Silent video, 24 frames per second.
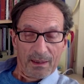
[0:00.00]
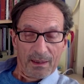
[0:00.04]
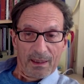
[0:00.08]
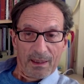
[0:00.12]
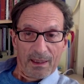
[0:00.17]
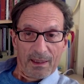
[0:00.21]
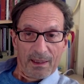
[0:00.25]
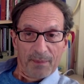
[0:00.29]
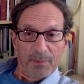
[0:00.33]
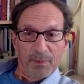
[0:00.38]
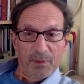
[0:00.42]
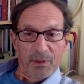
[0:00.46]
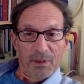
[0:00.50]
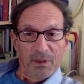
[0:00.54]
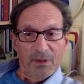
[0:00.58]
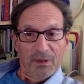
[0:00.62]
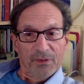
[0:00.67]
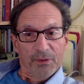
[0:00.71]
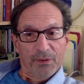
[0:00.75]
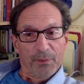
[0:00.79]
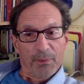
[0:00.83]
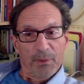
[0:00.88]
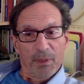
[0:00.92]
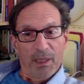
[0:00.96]
and Perls
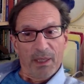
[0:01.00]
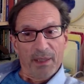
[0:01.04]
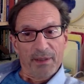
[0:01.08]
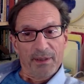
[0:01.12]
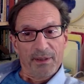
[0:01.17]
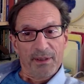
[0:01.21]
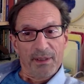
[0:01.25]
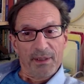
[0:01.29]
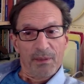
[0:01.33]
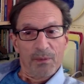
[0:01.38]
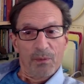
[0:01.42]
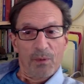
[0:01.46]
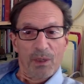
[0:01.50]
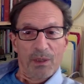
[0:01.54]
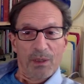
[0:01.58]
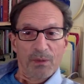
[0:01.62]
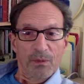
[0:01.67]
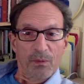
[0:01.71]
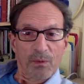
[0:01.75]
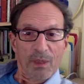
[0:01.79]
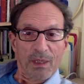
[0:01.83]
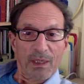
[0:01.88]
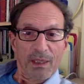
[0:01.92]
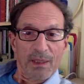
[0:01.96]
applied it in one
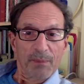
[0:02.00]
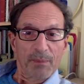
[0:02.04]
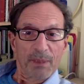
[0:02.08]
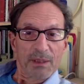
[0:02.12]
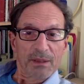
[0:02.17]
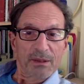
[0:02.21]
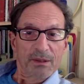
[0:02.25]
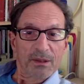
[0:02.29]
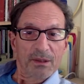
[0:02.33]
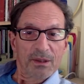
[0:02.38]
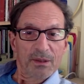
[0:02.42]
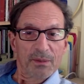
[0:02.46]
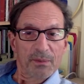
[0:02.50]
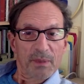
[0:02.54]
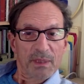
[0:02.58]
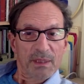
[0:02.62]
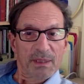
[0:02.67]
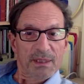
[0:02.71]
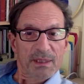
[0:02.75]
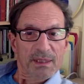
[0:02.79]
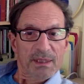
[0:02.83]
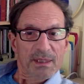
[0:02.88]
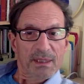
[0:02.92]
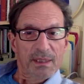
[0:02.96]
way, but
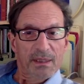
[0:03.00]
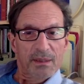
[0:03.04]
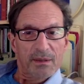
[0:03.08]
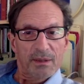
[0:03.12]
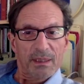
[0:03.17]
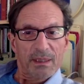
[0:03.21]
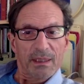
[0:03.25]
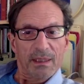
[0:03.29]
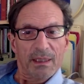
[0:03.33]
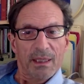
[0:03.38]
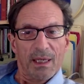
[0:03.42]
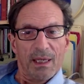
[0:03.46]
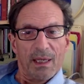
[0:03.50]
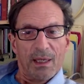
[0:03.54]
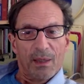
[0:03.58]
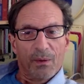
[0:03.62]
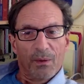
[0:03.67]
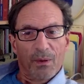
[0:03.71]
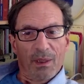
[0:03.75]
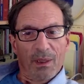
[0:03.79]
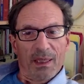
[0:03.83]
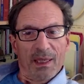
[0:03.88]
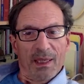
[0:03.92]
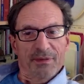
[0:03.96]
Goodman's theory
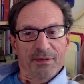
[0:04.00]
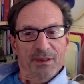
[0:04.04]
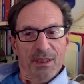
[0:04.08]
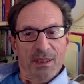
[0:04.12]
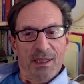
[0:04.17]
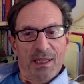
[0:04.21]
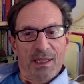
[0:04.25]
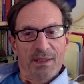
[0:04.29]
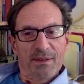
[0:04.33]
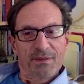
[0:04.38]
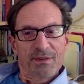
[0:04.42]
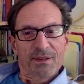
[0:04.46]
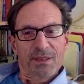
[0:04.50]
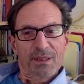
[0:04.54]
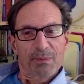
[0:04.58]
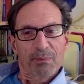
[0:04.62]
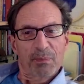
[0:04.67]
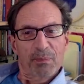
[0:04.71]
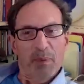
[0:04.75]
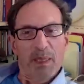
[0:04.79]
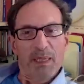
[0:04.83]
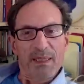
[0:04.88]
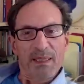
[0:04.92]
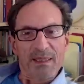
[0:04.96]
left a lot of
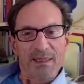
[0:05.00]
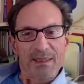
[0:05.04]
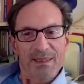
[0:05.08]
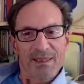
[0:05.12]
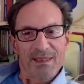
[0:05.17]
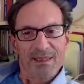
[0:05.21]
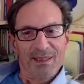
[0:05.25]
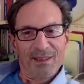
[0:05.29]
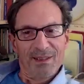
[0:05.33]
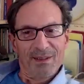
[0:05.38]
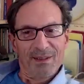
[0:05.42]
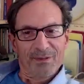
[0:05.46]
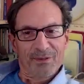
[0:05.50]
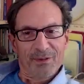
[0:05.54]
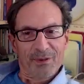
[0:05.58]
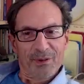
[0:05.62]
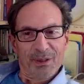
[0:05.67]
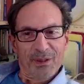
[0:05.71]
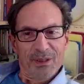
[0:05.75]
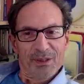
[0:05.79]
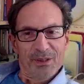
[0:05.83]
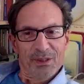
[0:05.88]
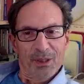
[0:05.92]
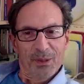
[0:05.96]
space for
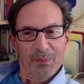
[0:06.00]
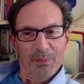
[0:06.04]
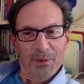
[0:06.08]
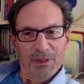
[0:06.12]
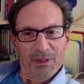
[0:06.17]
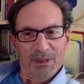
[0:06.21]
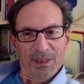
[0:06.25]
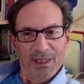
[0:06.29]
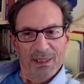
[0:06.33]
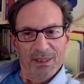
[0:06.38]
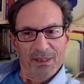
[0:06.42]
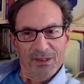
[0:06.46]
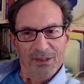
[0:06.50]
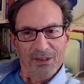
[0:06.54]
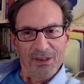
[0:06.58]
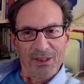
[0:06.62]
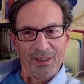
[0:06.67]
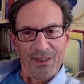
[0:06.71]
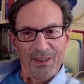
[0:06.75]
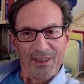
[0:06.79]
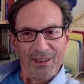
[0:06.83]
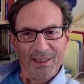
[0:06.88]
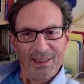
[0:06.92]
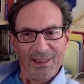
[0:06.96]
interpretation.
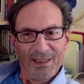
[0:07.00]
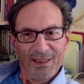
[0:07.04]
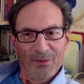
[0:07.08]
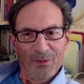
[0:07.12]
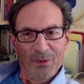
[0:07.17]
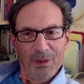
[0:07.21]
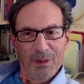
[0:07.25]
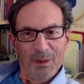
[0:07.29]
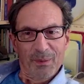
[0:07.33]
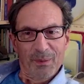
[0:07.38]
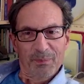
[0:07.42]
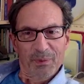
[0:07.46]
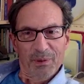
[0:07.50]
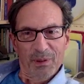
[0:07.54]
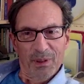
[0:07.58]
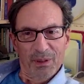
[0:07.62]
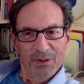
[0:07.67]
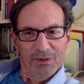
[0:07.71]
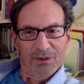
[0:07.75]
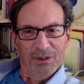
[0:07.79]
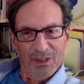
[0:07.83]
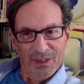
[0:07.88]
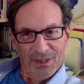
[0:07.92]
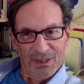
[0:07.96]
We
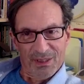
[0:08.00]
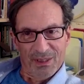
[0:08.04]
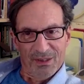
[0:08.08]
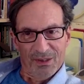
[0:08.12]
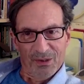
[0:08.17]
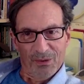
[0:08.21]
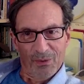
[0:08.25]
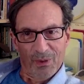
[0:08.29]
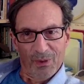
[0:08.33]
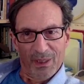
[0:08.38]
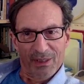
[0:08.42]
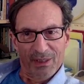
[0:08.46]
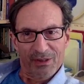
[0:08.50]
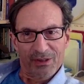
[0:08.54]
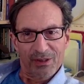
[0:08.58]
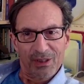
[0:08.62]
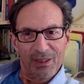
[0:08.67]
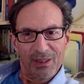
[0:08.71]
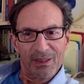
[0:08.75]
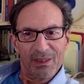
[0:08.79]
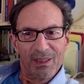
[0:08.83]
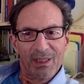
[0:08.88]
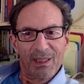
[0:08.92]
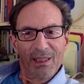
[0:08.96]
approach a
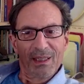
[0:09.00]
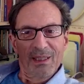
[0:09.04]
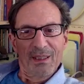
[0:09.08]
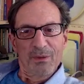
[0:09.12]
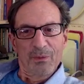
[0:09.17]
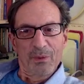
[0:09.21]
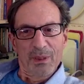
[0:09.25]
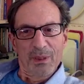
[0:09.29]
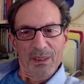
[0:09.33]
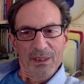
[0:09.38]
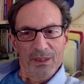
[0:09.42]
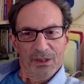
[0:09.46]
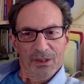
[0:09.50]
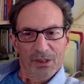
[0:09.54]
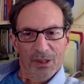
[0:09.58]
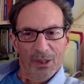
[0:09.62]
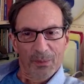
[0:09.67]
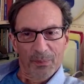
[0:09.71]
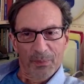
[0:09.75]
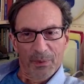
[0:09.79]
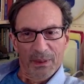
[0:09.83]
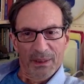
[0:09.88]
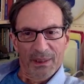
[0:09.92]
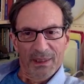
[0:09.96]
situation, we
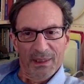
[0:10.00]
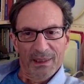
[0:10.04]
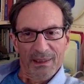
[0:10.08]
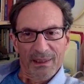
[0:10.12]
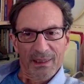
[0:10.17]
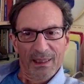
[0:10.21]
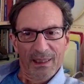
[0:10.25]
interpret it